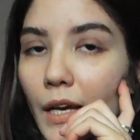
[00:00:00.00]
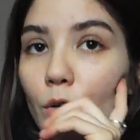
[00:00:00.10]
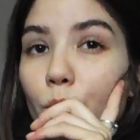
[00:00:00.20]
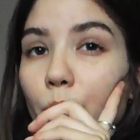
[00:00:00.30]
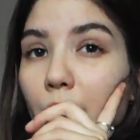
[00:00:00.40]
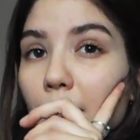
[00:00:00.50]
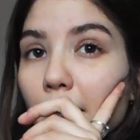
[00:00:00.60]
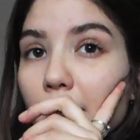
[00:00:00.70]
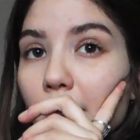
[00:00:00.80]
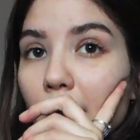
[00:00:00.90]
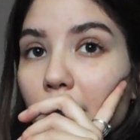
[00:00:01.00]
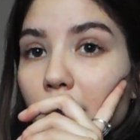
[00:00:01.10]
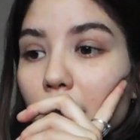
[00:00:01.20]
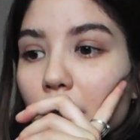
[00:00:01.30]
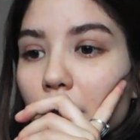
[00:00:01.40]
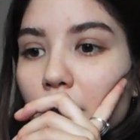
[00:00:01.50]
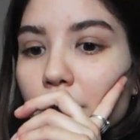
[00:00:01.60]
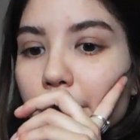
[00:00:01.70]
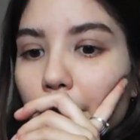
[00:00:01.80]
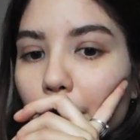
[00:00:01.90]
would really like that.
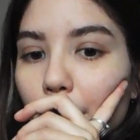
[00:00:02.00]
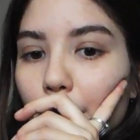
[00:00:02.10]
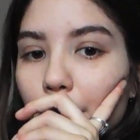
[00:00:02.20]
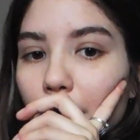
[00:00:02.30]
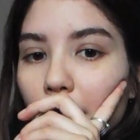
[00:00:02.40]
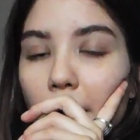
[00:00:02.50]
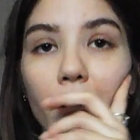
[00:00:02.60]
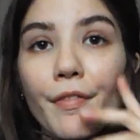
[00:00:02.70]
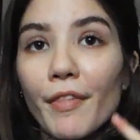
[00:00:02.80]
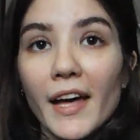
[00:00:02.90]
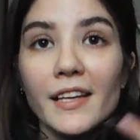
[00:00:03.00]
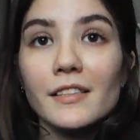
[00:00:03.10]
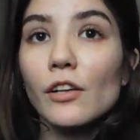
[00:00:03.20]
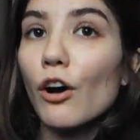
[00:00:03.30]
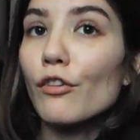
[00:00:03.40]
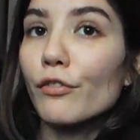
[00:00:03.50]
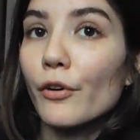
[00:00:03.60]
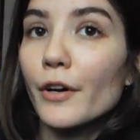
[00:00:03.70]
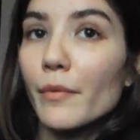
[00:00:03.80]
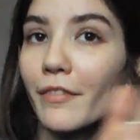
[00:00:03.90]
So that is all
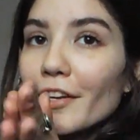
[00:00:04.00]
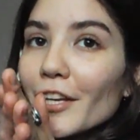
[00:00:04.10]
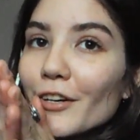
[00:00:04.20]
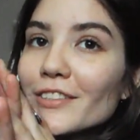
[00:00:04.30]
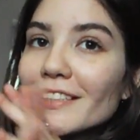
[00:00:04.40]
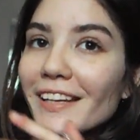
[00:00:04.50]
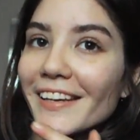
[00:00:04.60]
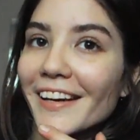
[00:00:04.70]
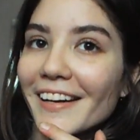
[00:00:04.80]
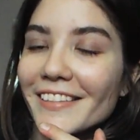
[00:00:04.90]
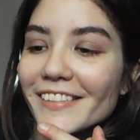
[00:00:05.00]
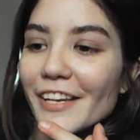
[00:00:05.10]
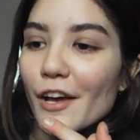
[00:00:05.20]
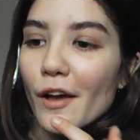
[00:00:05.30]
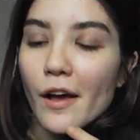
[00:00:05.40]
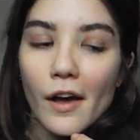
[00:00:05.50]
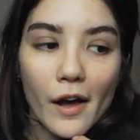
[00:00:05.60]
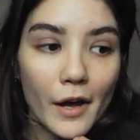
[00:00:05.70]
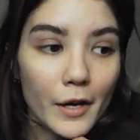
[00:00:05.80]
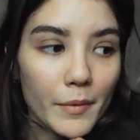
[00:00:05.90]
for my video today, guys.
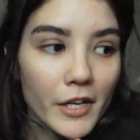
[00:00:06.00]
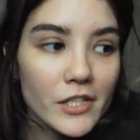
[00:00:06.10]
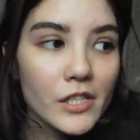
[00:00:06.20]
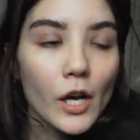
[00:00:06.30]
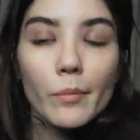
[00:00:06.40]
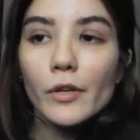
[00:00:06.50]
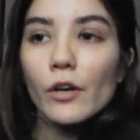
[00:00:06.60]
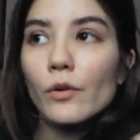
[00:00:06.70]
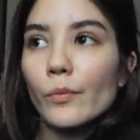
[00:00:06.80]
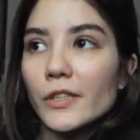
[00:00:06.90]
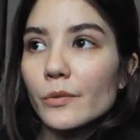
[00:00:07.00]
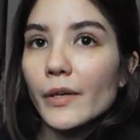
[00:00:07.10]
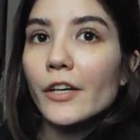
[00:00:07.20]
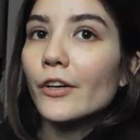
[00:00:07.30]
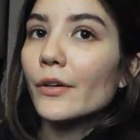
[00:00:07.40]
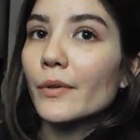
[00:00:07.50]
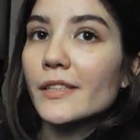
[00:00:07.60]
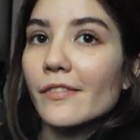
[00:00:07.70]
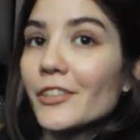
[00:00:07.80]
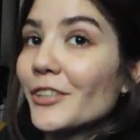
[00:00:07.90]
I usually upload once a week or once
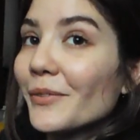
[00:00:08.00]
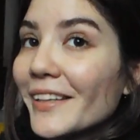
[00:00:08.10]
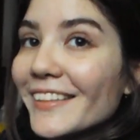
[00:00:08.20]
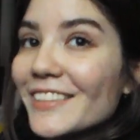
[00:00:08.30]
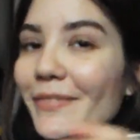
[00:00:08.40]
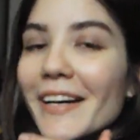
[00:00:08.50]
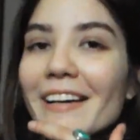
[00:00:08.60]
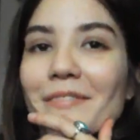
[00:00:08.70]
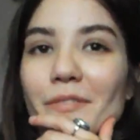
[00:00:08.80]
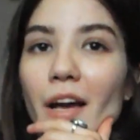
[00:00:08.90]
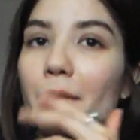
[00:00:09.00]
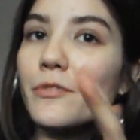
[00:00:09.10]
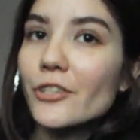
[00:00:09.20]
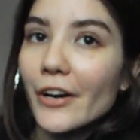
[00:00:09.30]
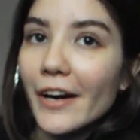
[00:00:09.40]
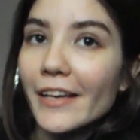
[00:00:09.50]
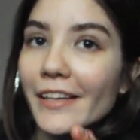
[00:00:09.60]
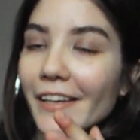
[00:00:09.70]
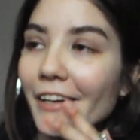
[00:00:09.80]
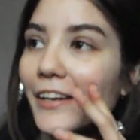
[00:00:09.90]
every 2 weeks, but I'm trying
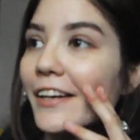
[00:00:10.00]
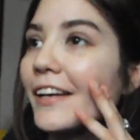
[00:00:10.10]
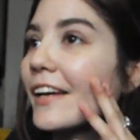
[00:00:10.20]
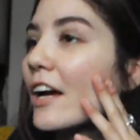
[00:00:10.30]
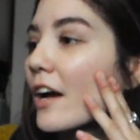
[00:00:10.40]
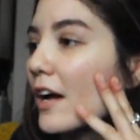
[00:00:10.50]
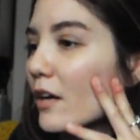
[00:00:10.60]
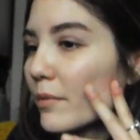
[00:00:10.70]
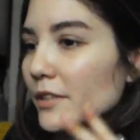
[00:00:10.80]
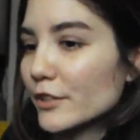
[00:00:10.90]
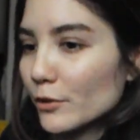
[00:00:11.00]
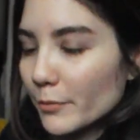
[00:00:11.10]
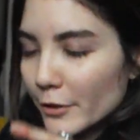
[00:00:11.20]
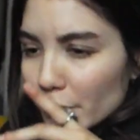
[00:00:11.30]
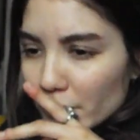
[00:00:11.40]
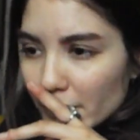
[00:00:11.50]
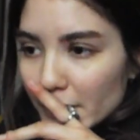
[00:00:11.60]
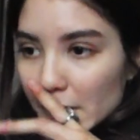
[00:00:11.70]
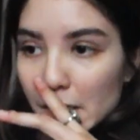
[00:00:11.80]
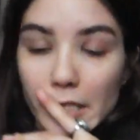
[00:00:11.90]
here. I've been super
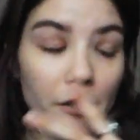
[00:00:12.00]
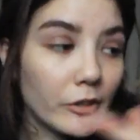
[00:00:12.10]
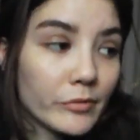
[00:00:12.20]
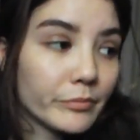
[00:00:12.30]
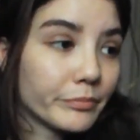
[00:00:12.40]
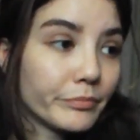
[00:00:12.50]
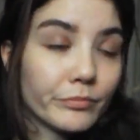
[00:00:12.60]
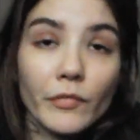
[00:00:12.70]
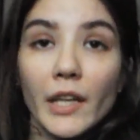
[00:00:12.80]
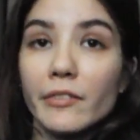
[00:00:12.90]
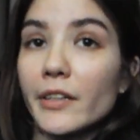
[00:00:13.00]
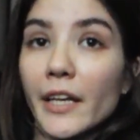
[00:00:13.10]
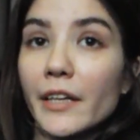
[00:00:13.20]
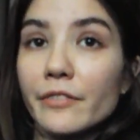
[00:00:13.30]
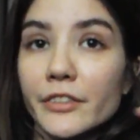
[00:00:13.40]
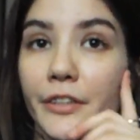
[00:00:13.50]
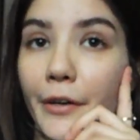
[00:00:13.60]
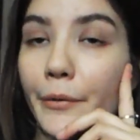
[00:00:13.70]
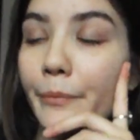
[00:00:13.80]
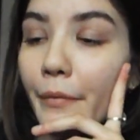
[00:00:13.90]
just living life,
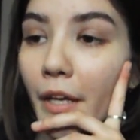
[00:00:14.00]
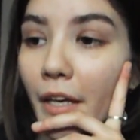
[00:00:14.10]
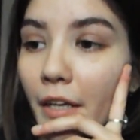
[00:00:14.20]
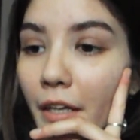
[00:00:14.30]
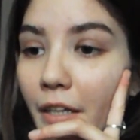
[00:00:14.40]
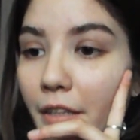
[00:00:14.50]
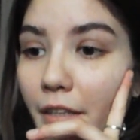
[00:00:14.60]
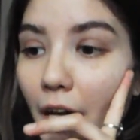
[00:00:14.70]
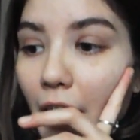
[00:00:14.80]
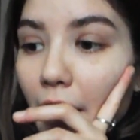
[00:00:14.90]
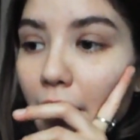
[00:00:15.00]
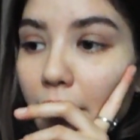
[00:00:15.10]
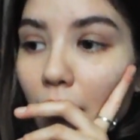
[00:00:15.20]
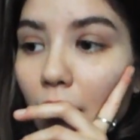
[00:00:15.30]
so yeah.